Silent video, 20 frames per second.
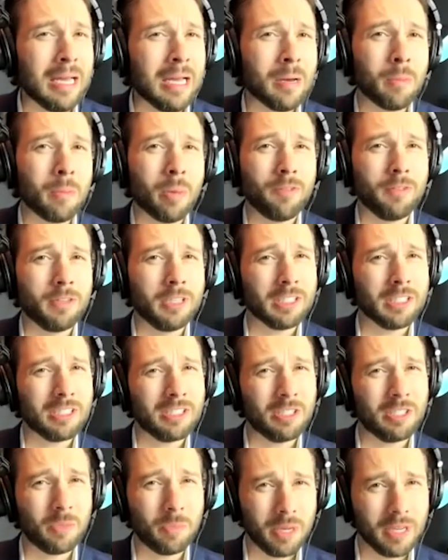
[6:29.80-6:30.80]
But if it doesn't
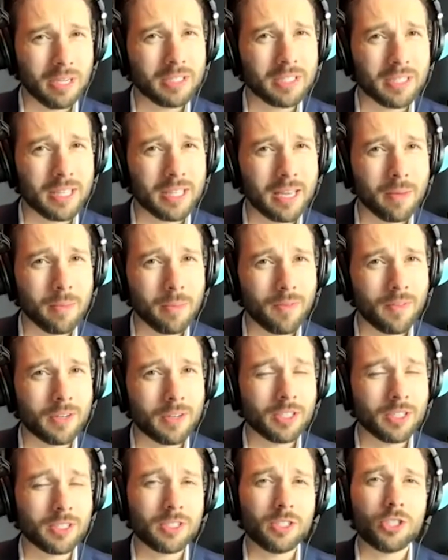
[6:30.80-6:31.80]
speak to them, if it
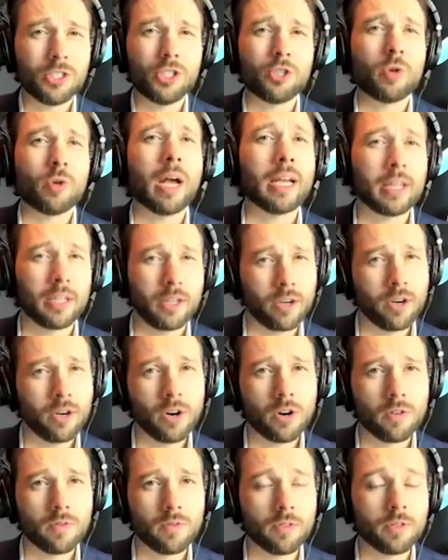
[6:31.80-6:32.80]
doesn't strike a
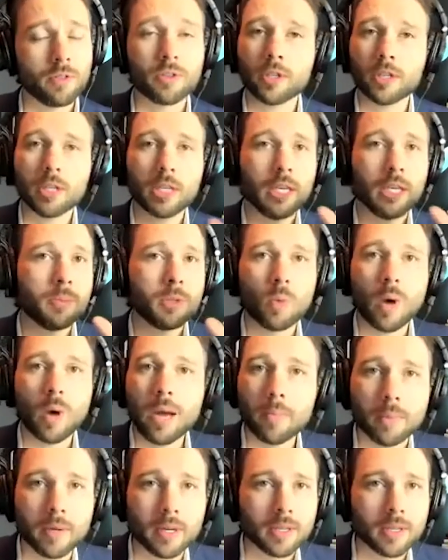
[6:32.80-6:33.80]
nerve, they're going to keep
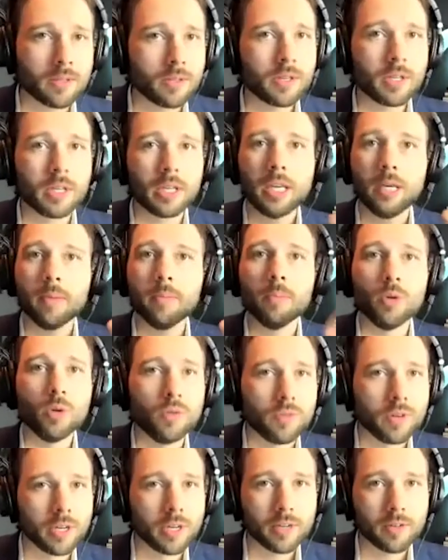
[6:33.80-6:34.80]
swiping. They're going to keep
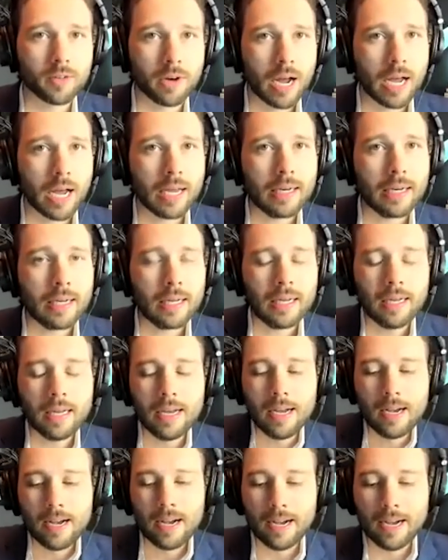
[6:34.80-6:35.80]
moving, right?
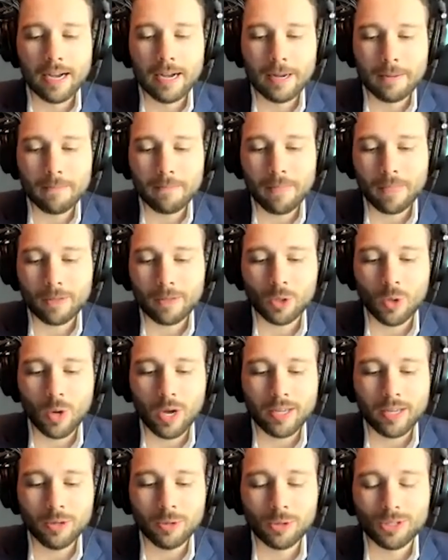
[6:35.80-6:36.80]
So I
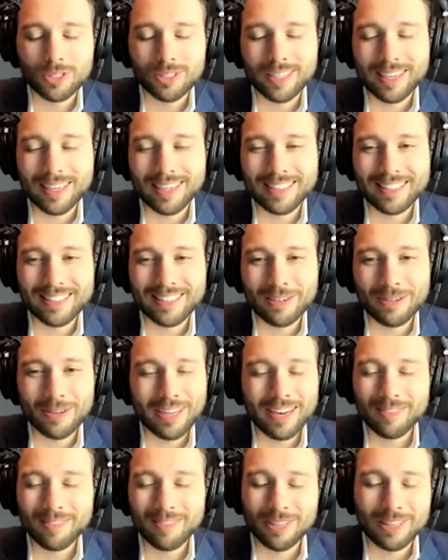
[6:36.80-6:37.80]
used, and
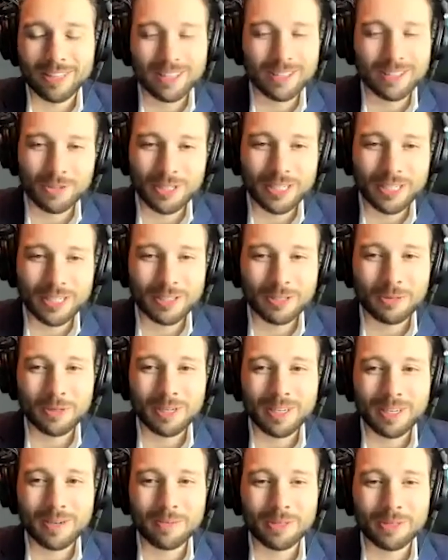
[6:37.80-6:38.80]
I've done this for years when it
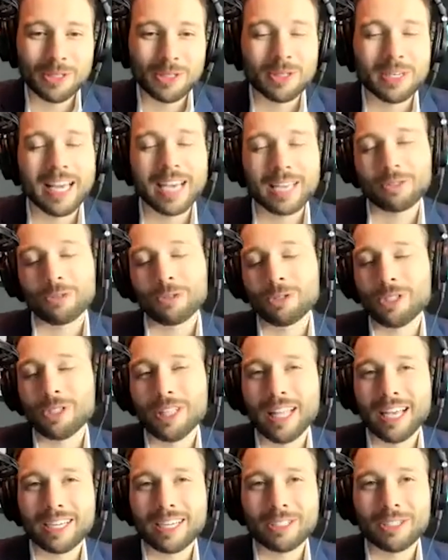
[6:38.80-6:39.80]
comes to natural
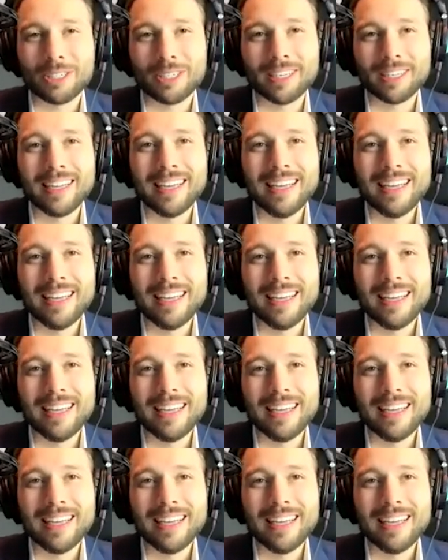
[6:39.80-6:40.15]
selection.